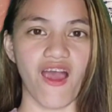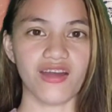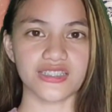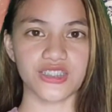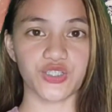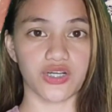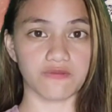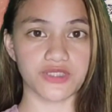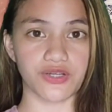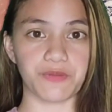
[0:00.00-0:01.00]
Arts and
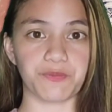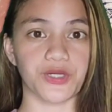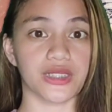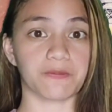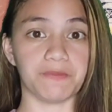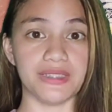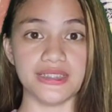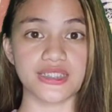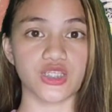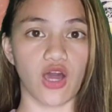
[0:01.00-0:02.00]
crafts are important
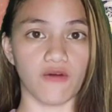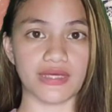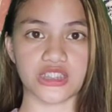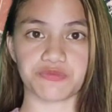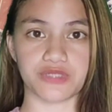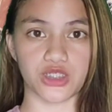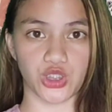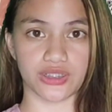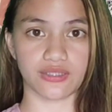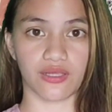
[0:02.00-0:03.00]
means of
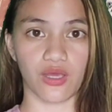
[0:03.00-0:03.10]
expression,